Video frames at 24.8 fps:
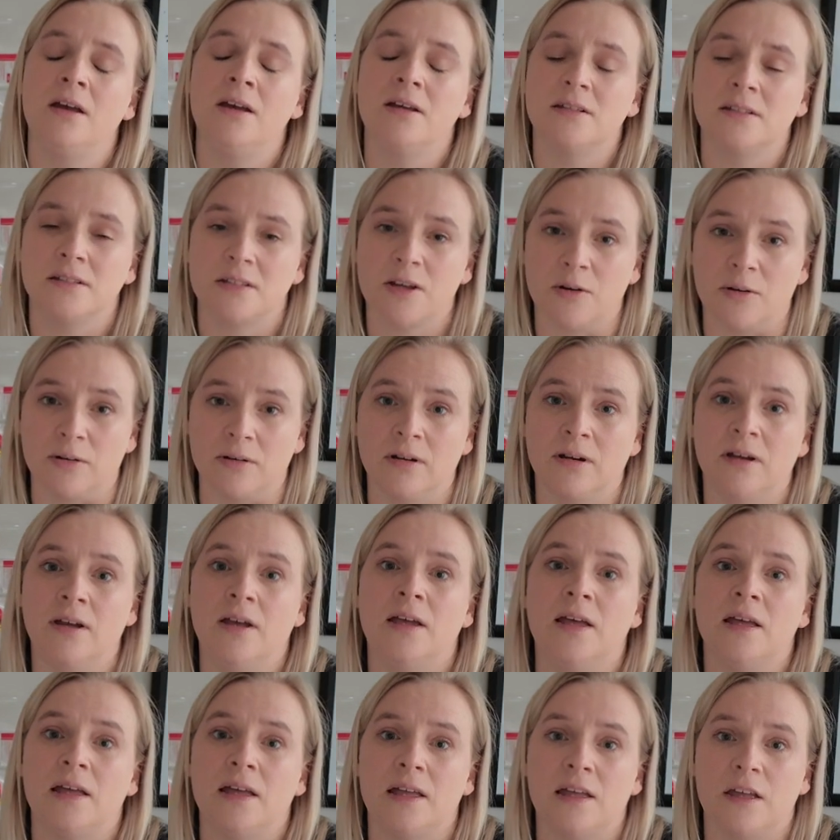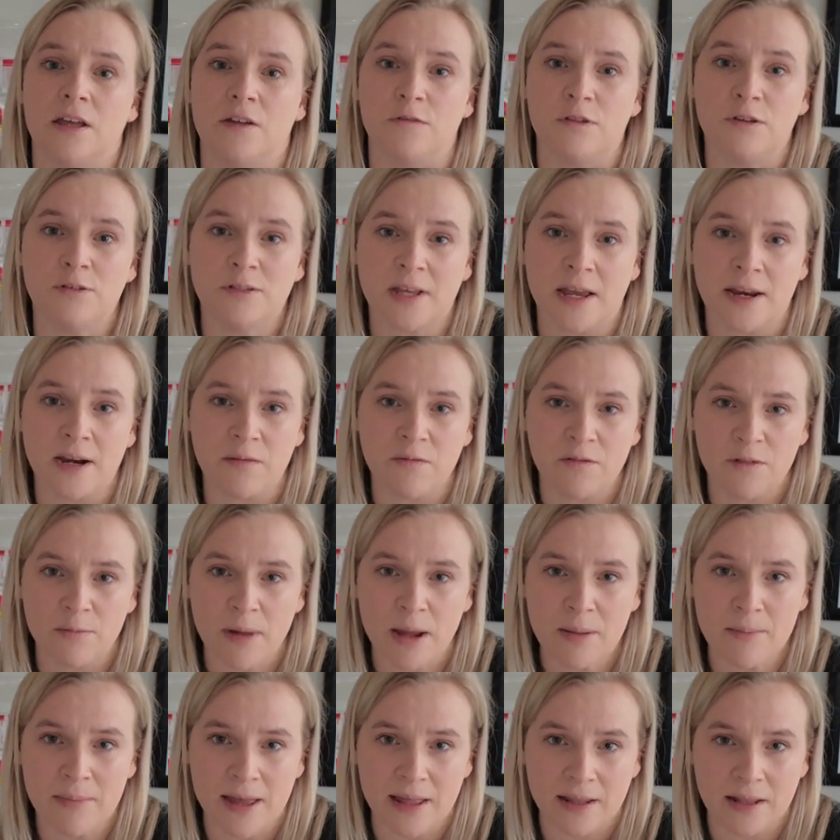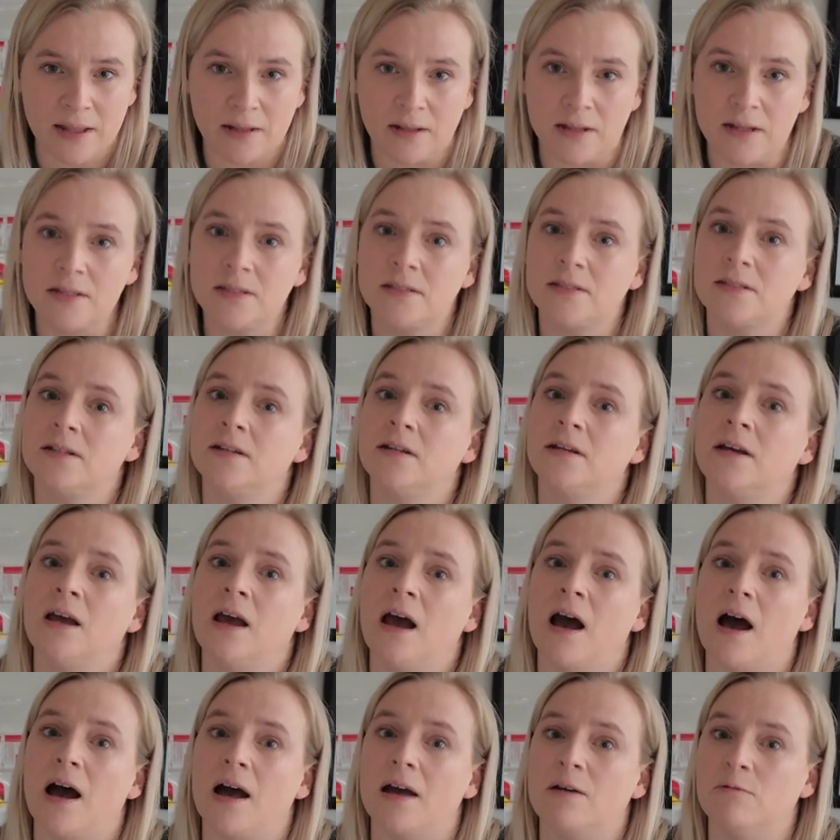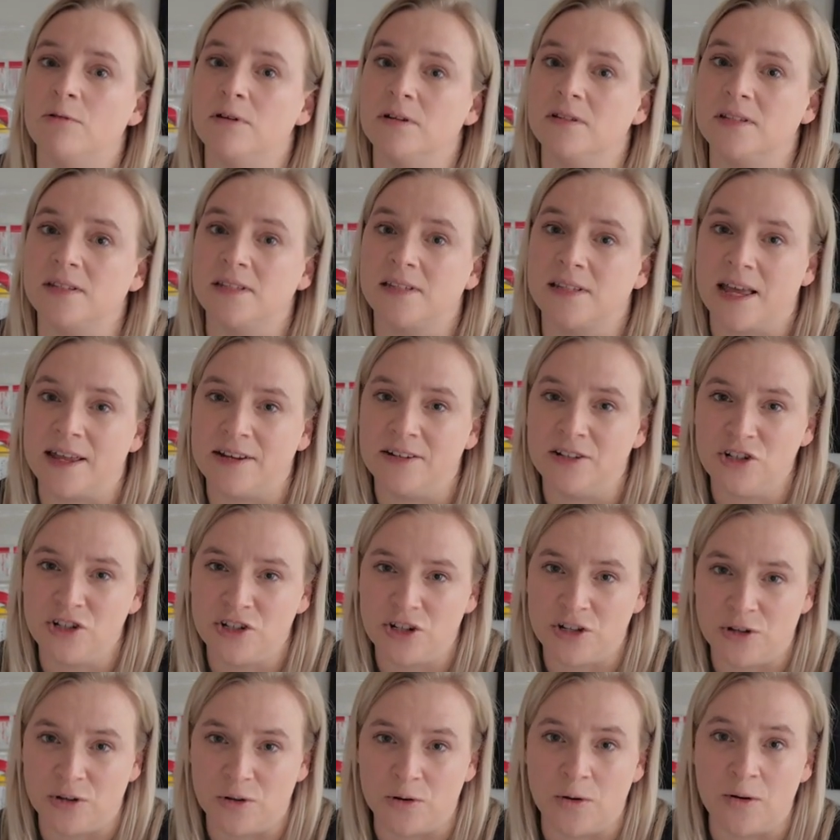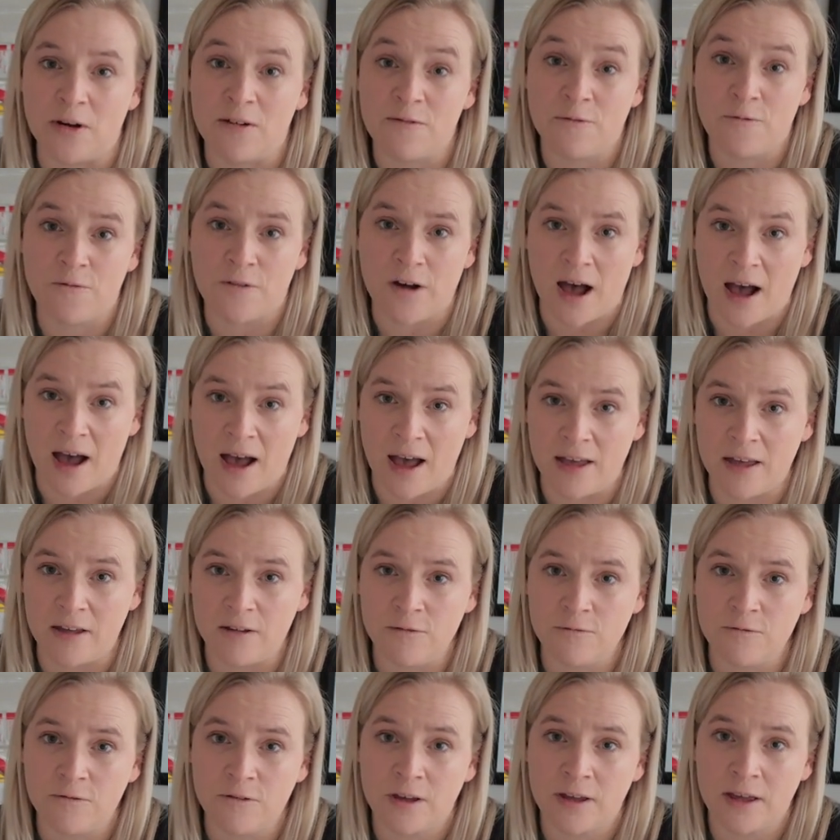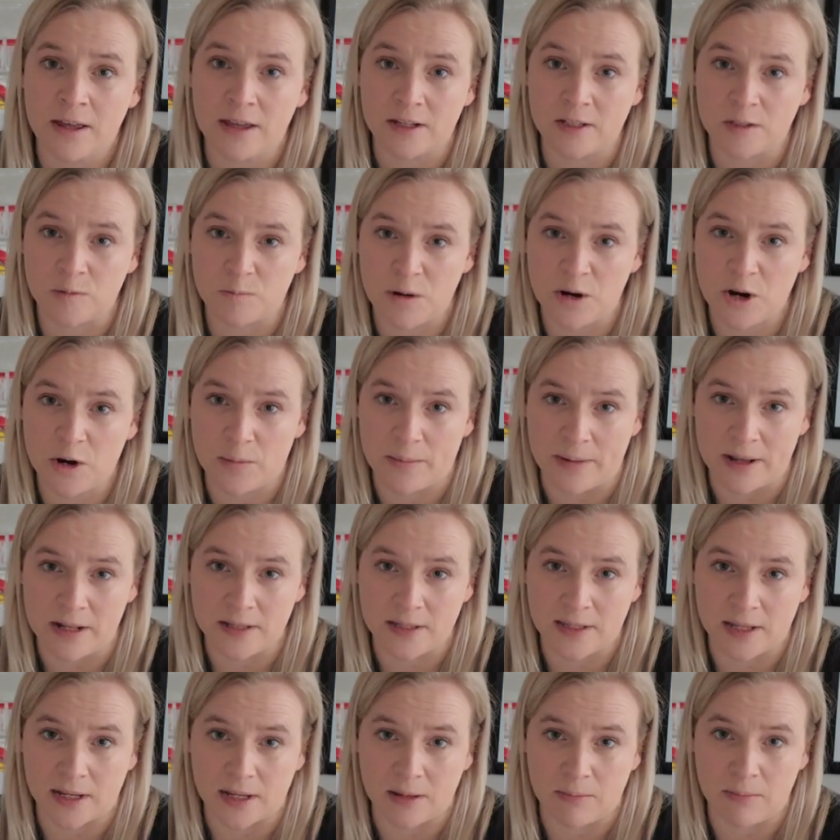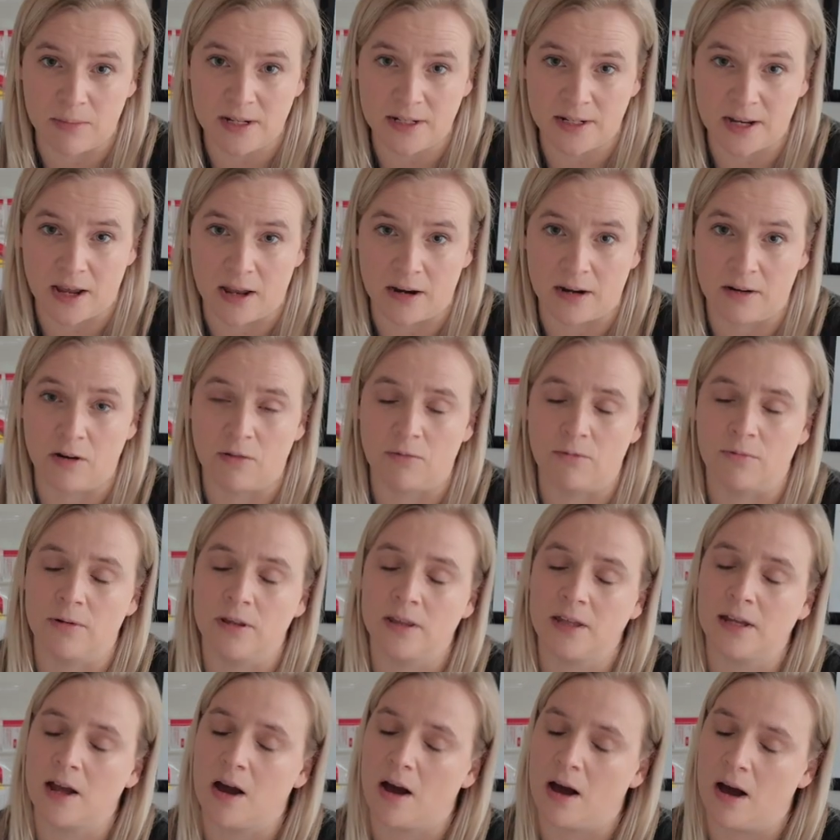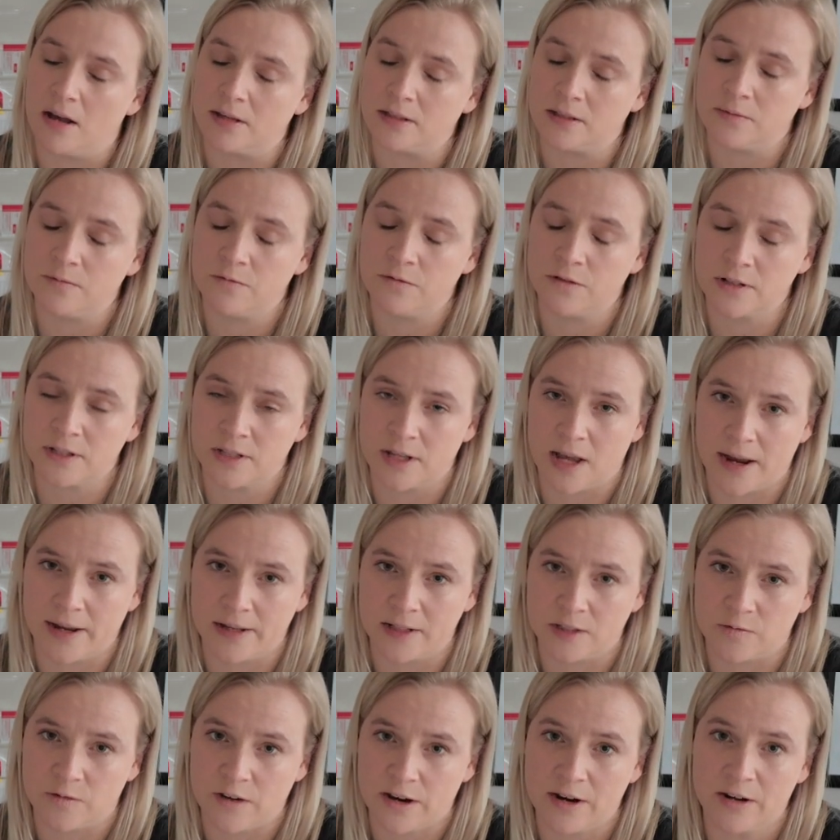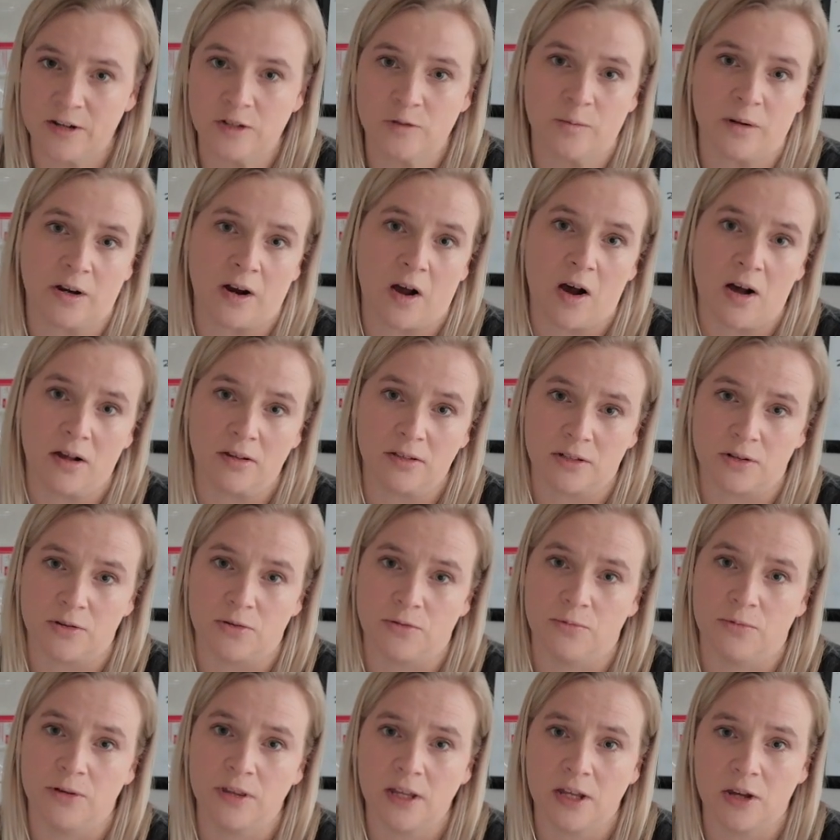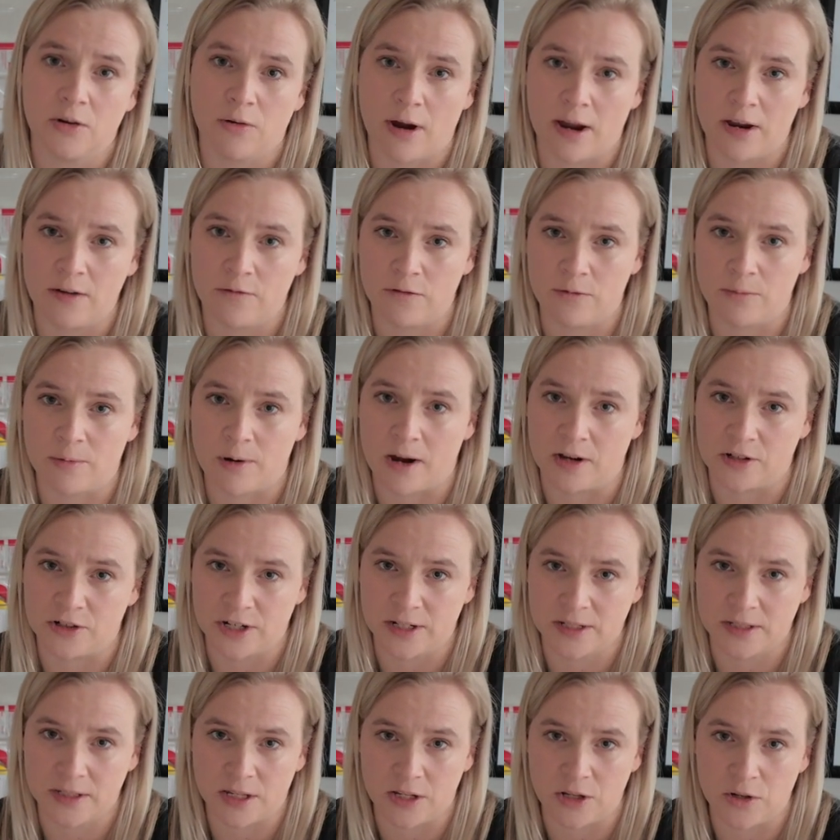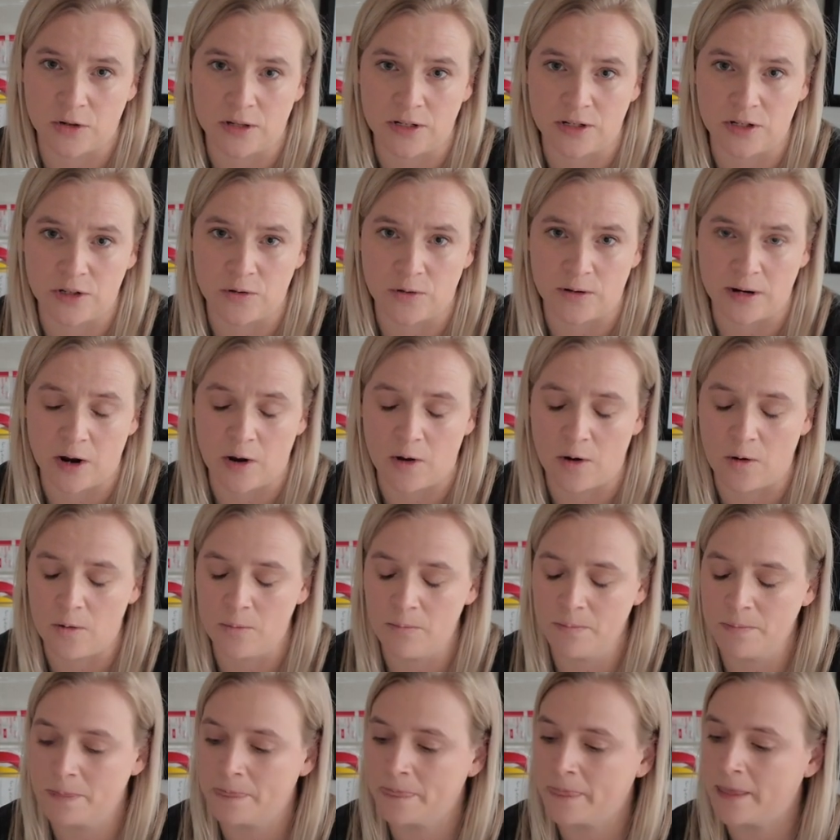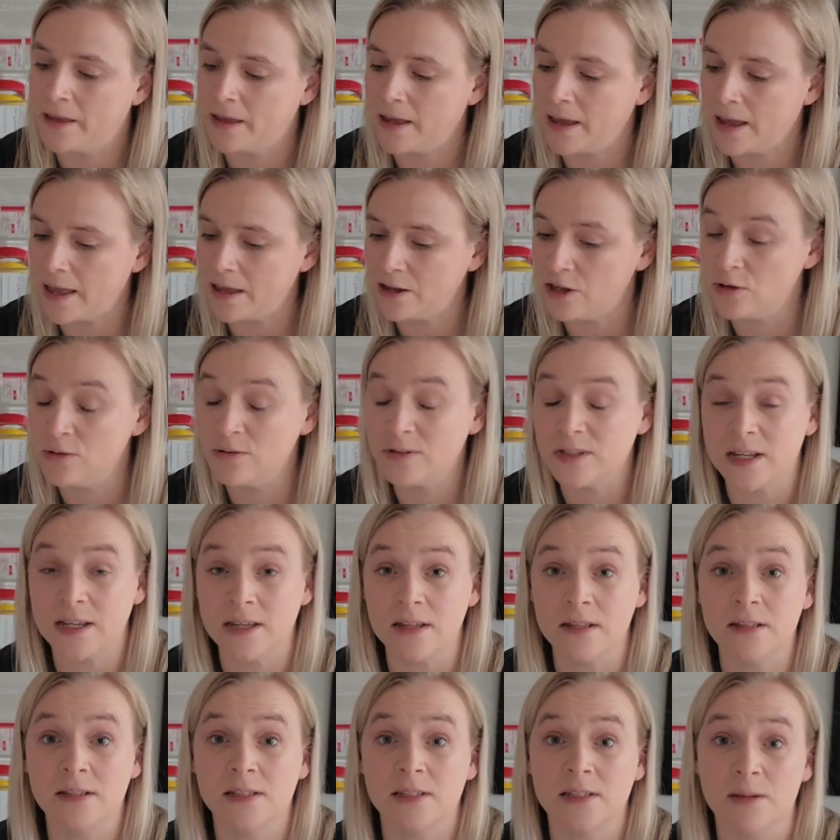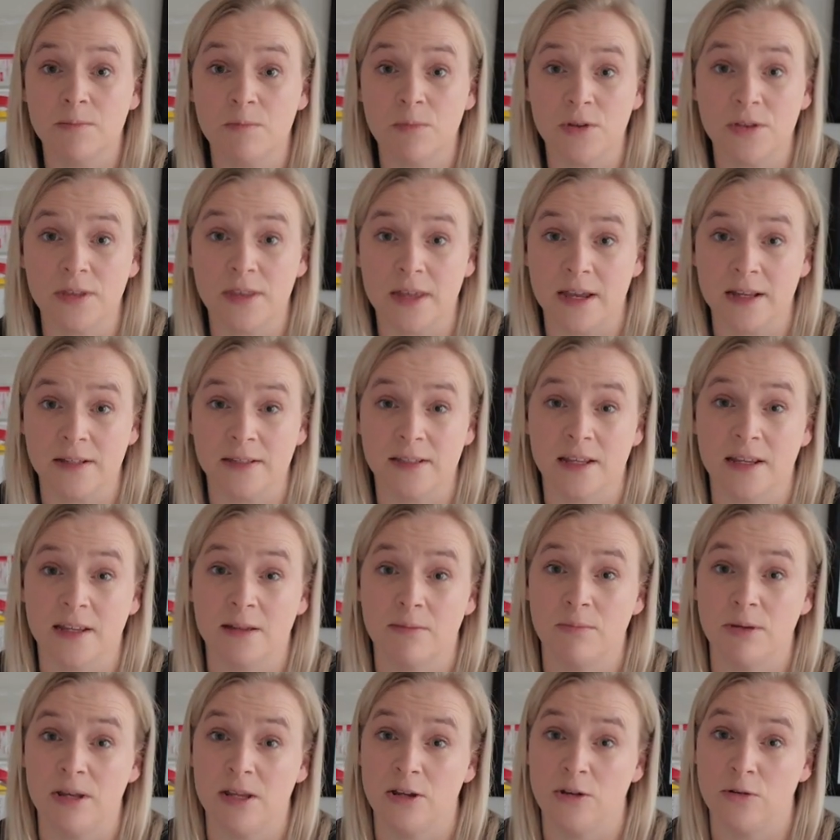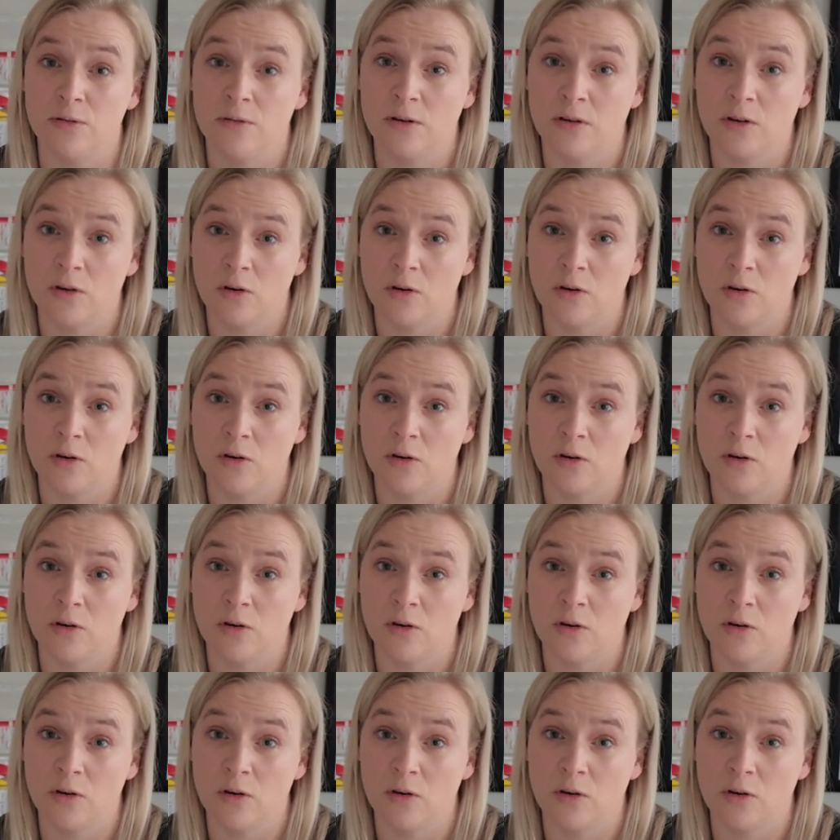So if you sign up for my mailing list, I will send you 5 experiments that can be done, really awesome for science fairs, but also really great for projects that you can do at home using simple things that can be